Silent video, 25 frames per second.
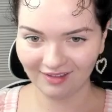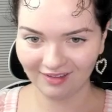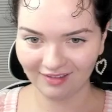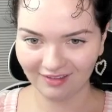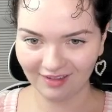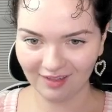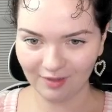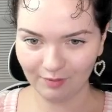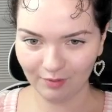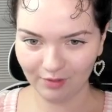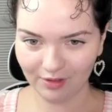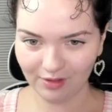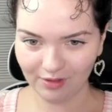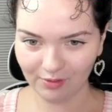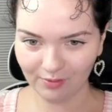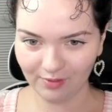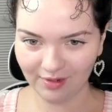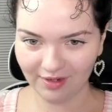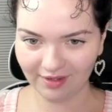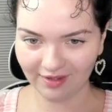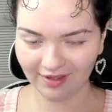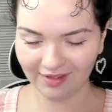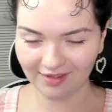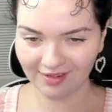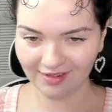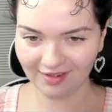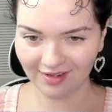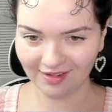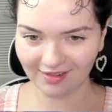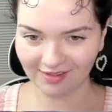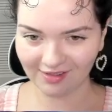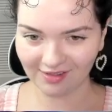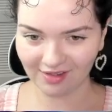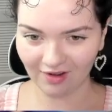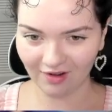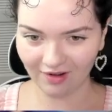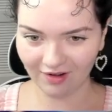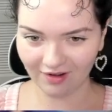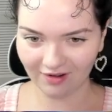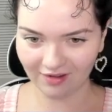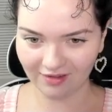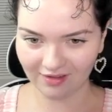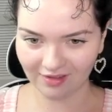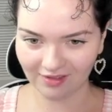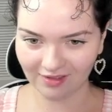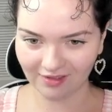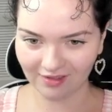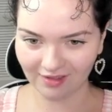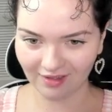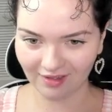That's pretty sweet. That's a nice
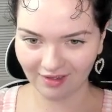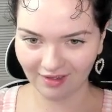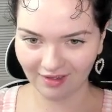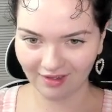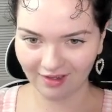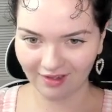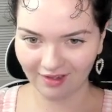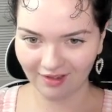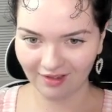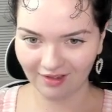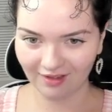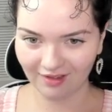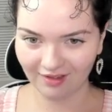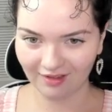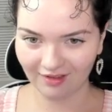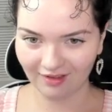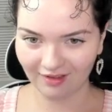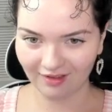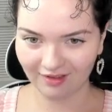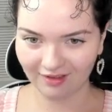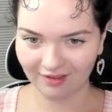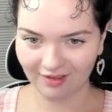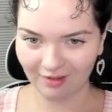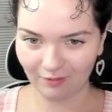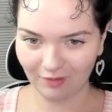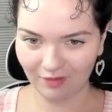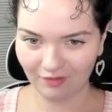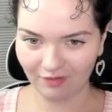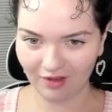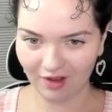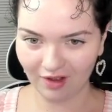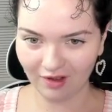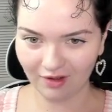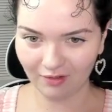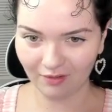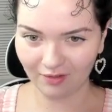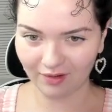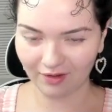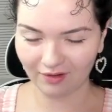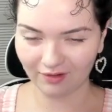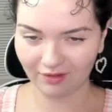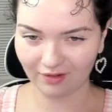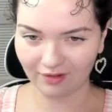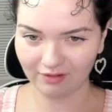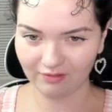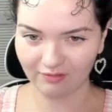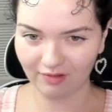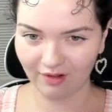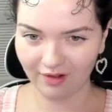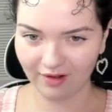art like that we've got going on there.
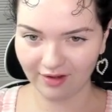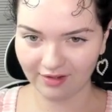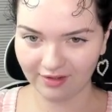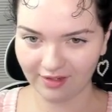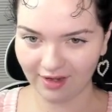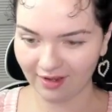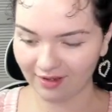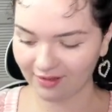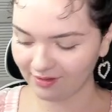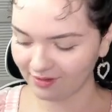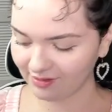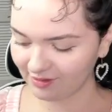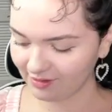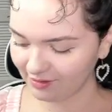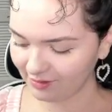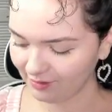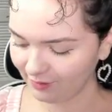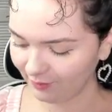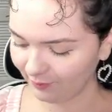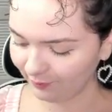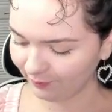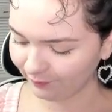He's very intense.